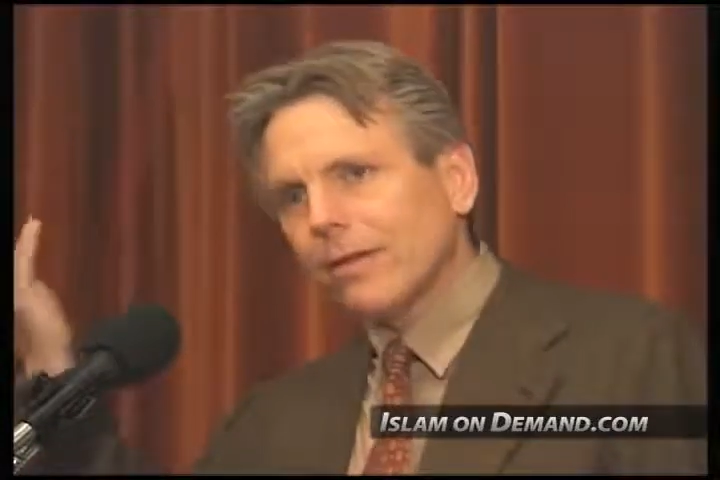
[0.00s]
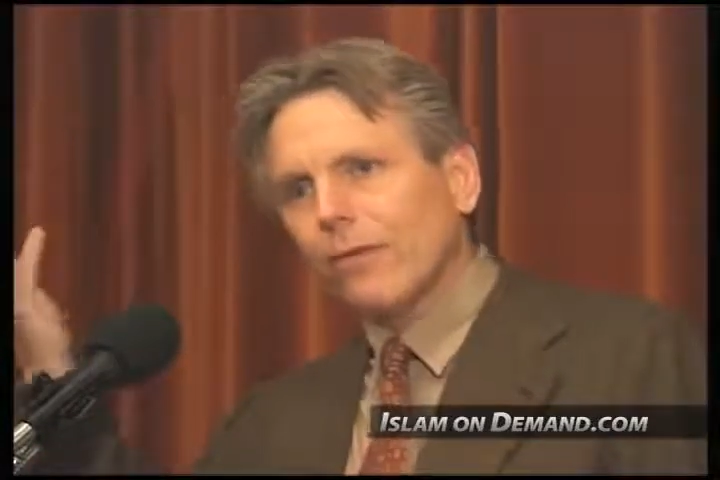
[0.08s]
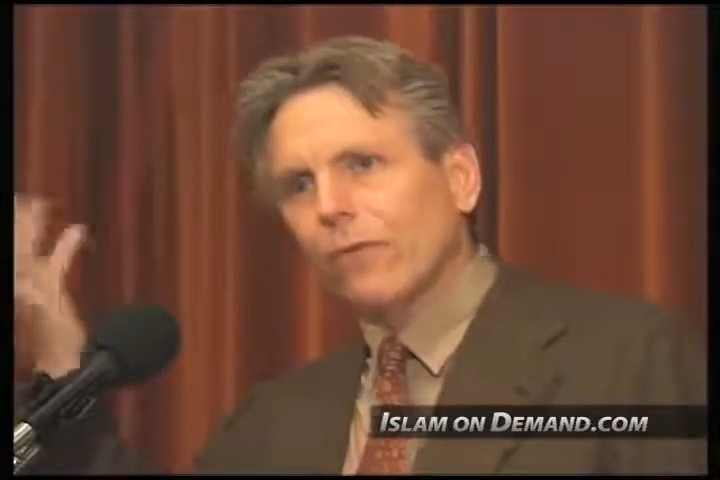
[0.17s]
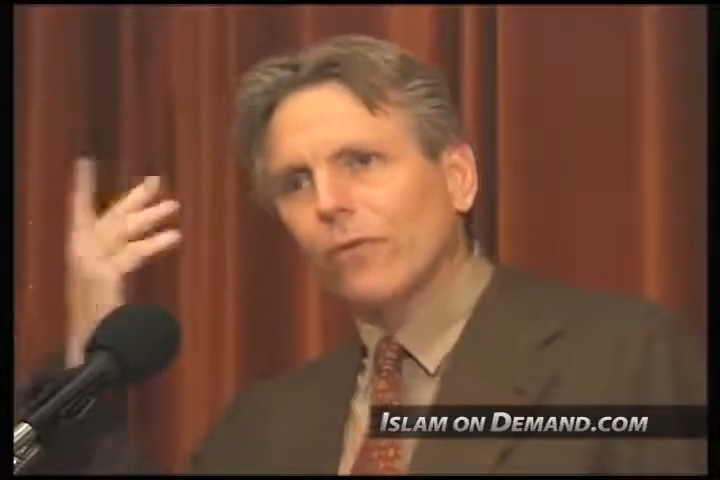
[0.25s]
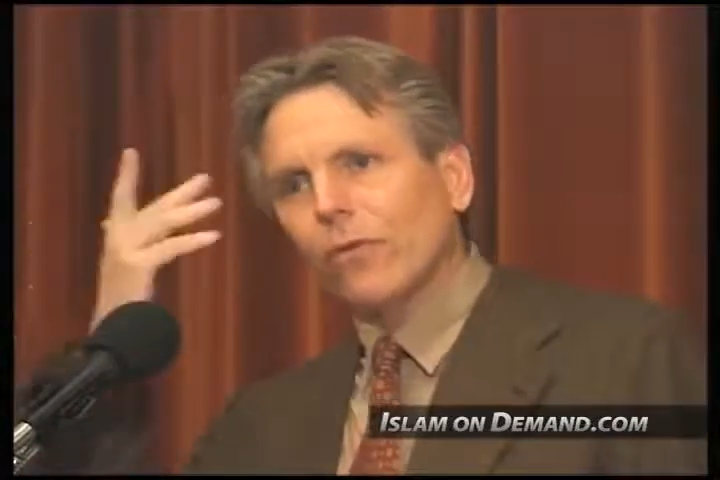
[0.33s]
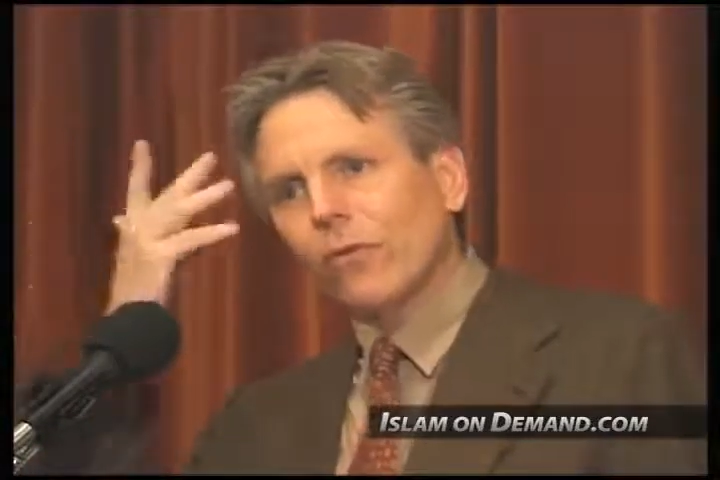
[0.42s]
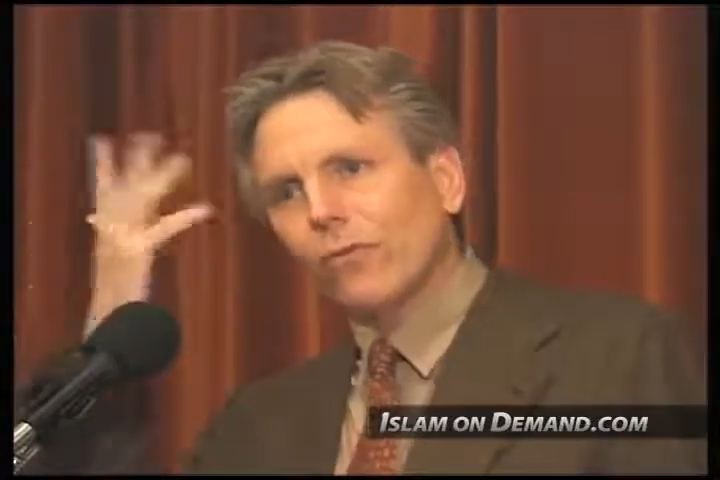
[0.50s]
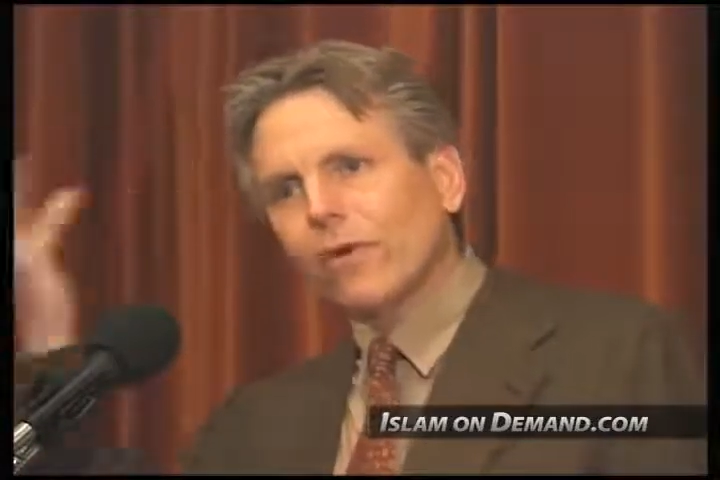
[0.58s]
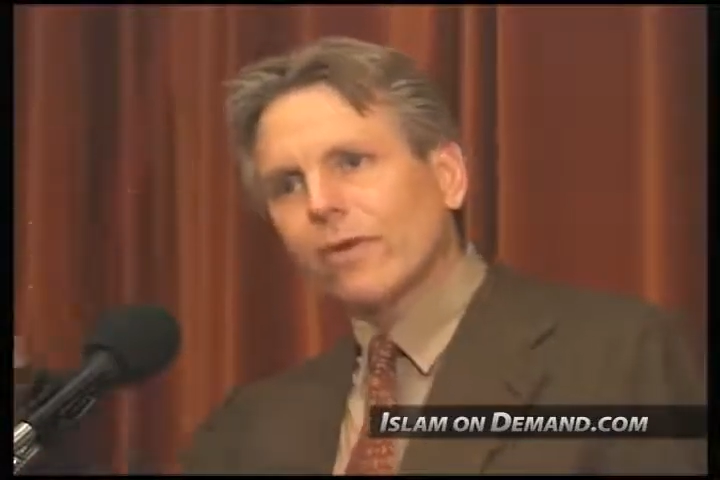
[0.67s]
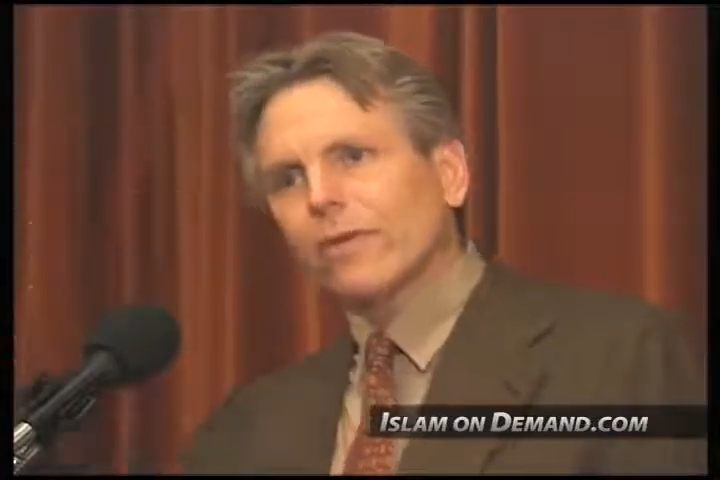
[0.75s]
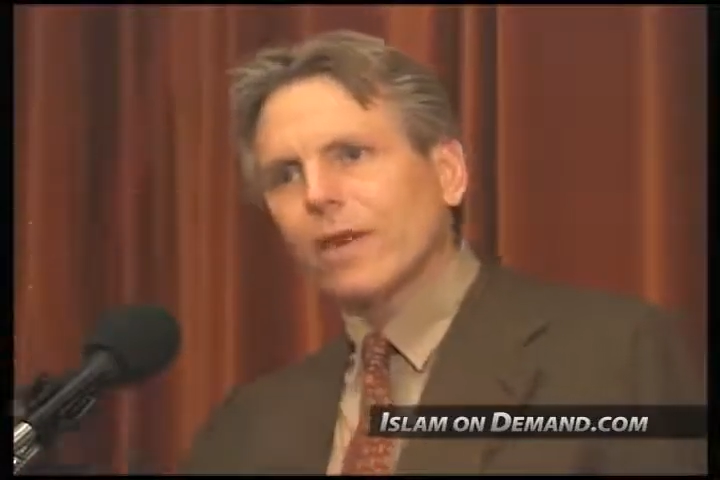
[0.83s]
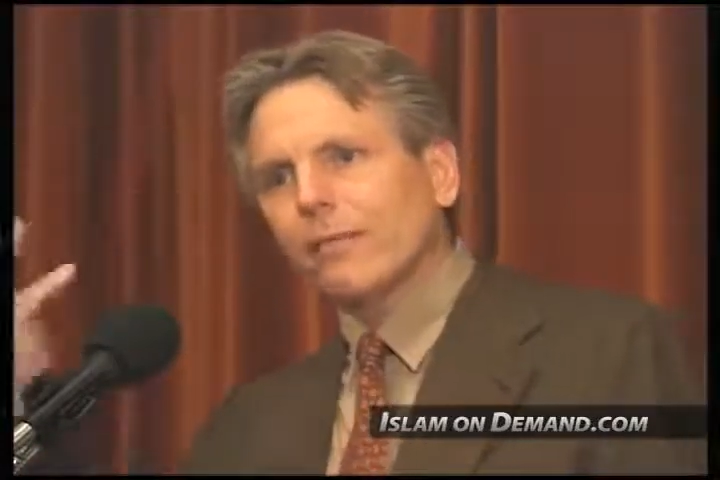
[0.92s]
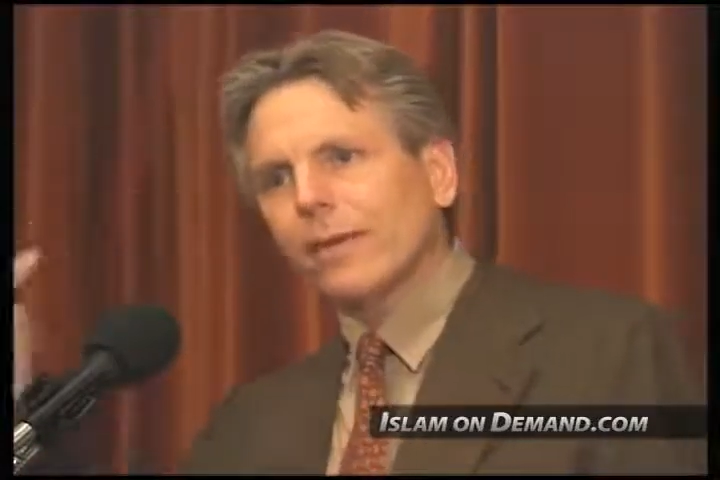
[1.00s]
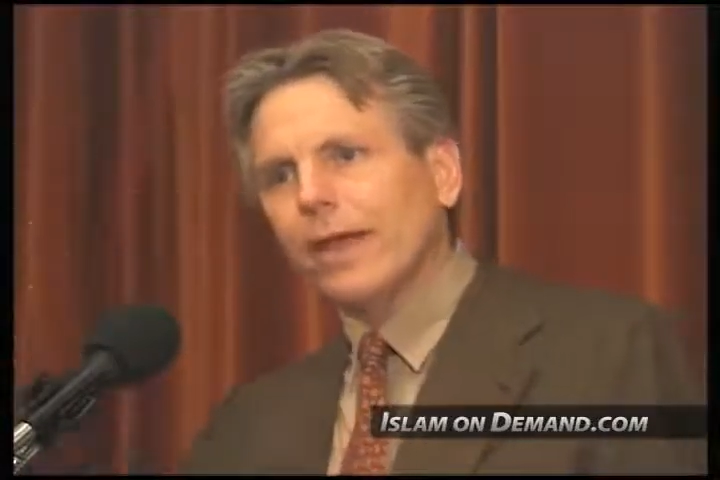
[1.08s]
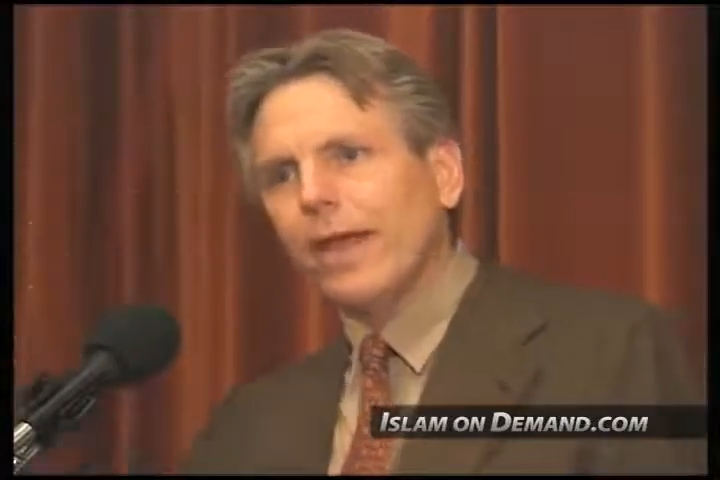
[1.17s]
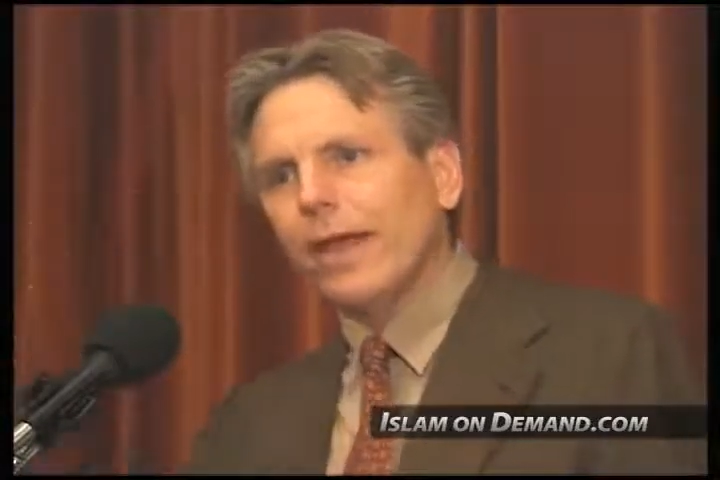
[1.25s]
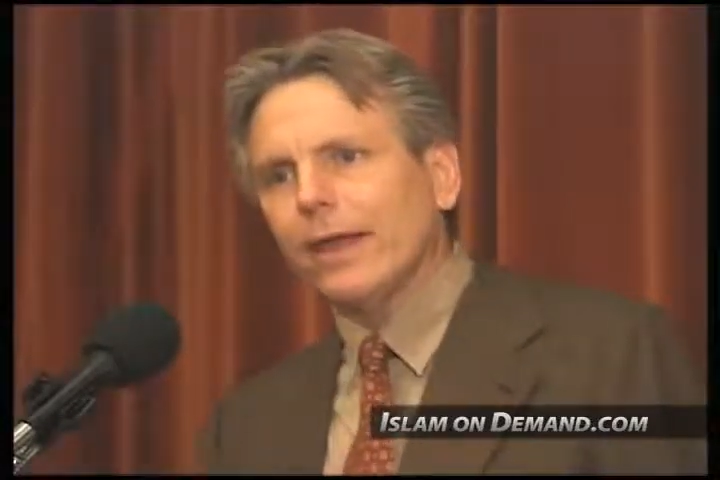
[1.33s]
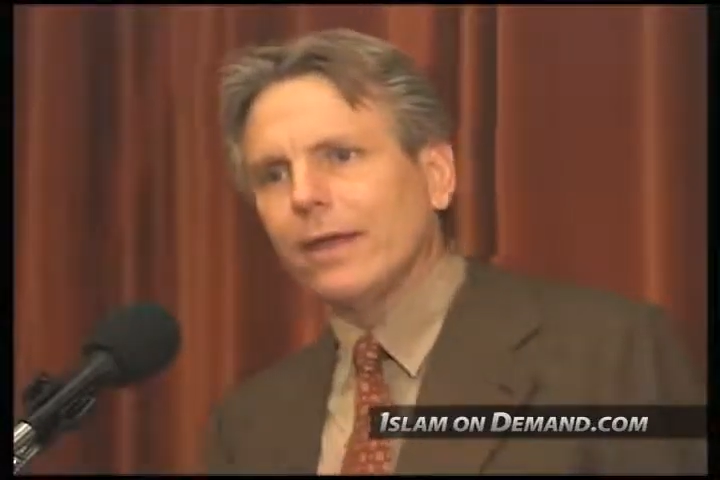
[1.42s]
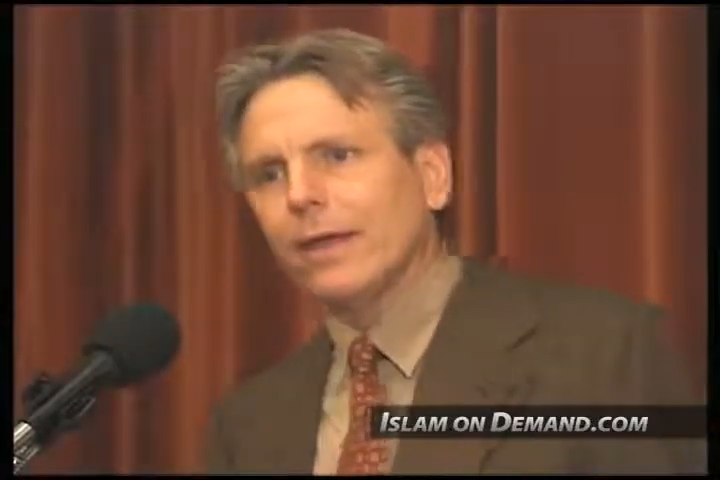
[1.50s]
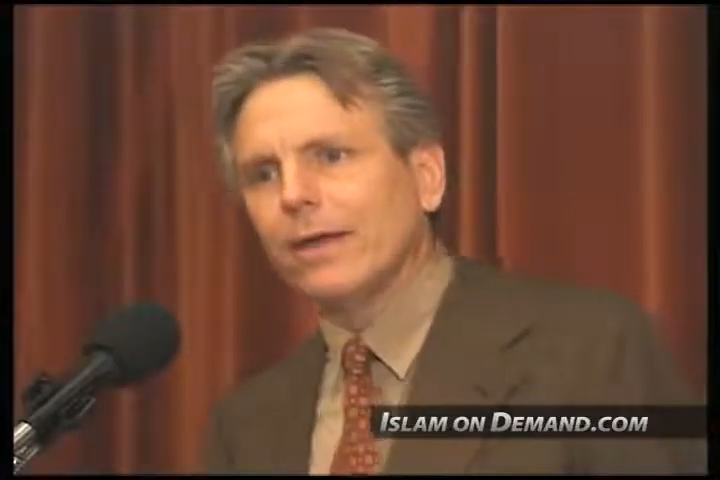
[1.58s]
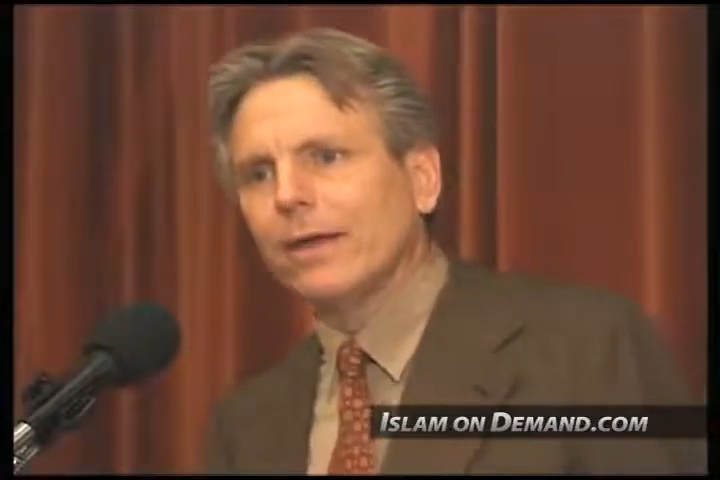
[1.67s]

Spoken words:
those words out of my head.